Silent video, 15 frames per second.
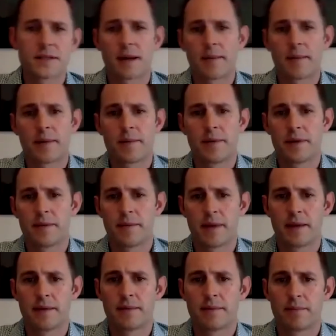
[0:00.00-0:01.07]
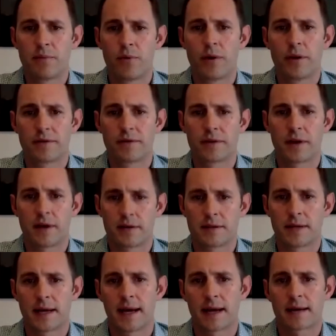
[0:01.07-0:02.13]
I'm going to be the main point of
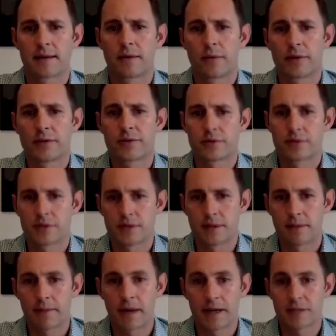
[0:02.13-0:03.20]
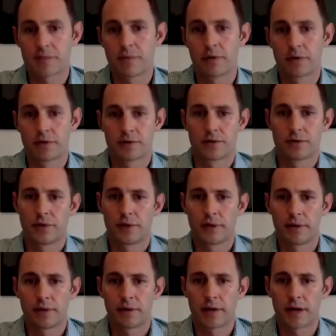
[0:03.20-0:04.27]
contact. The resources at my disposal,
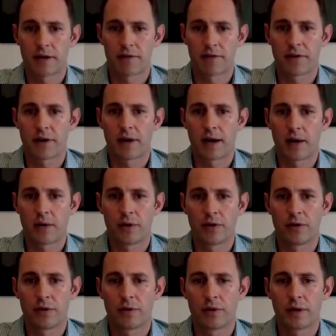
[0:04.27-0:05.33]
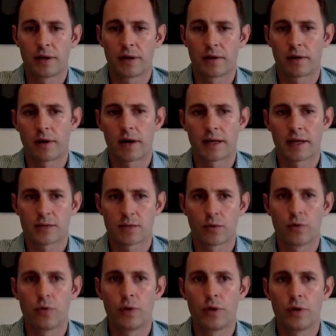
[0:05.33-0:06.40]
and kind of figure out how we do it, or I guess
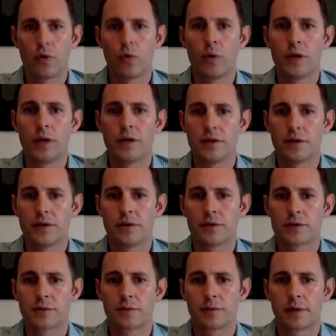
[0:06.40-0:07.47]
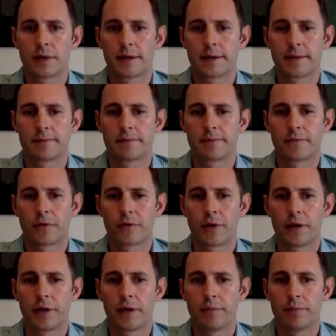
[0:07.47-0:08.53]
who we need to use for
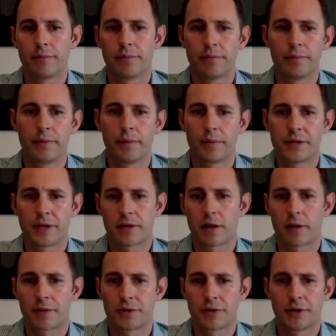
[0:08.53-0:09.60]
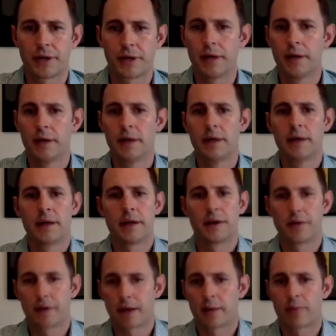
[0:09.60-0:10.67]
any particular opportunity,
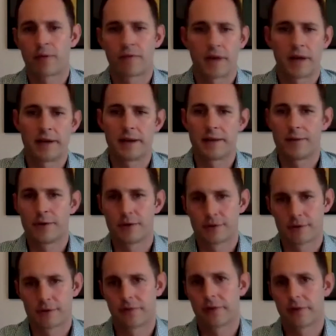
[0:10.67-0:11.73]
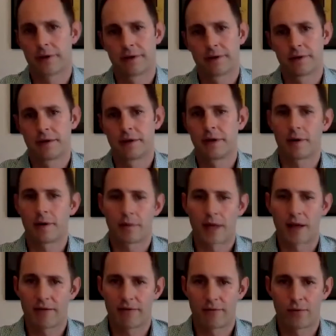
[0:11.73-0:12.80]
that can provide demos of the DR
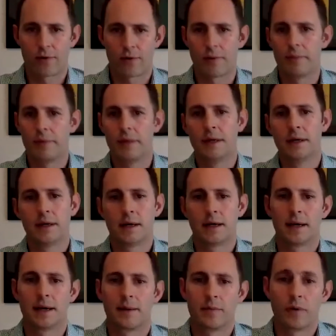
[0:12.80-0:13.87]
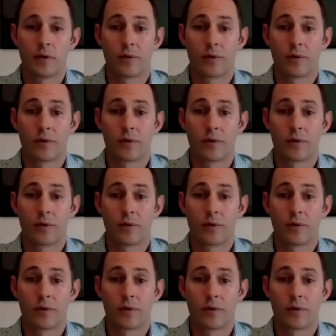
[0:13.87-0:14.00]
platform, or